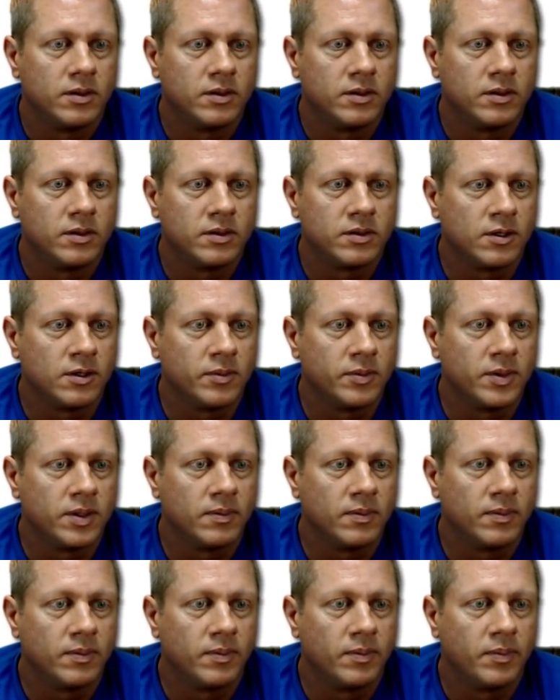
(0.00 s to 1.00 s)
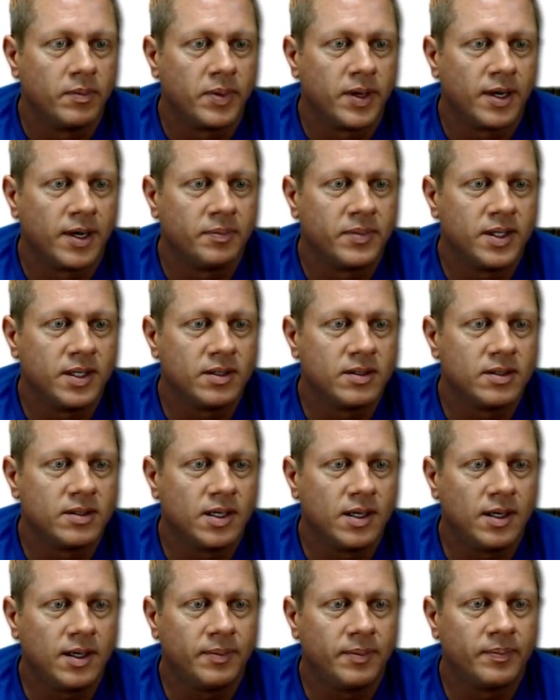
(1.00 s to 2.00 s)
So pop
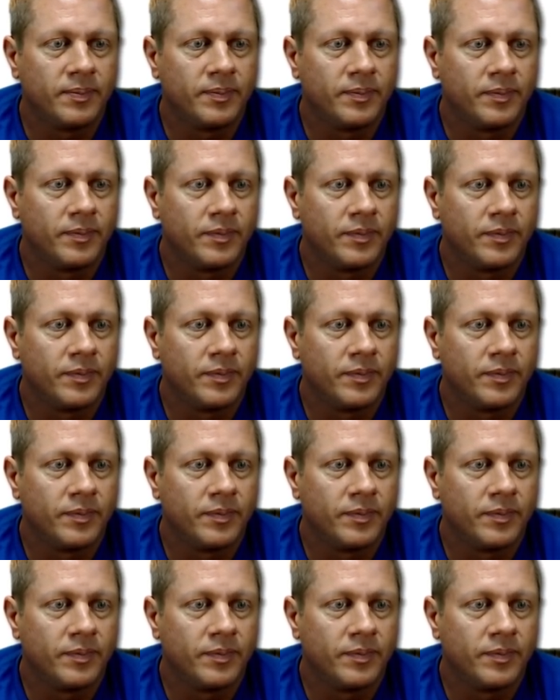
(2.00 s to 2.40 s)
this up,